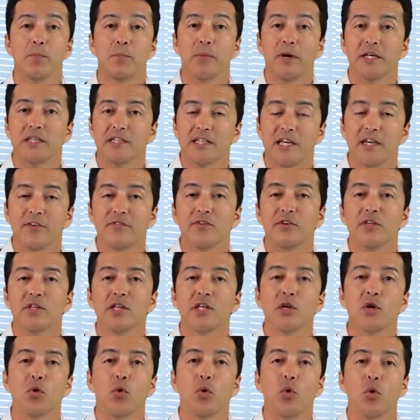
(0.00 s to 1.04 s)
But
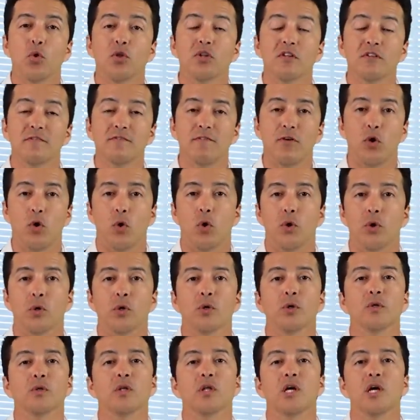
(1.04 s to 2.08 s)
definitely olive
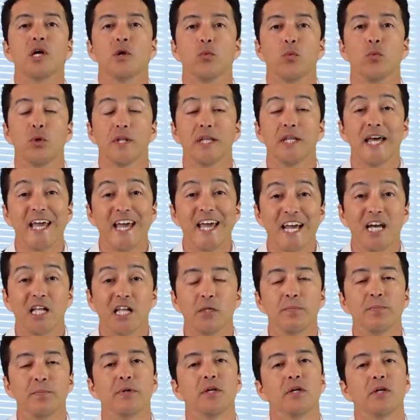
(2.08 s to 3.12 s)
oil will
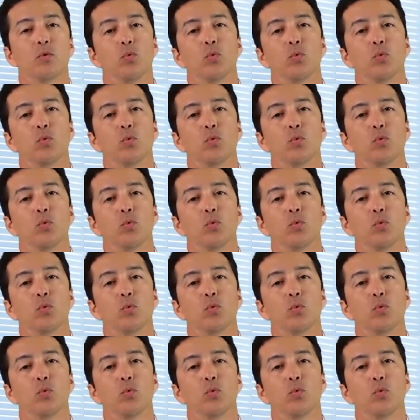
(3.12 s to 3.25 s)
help,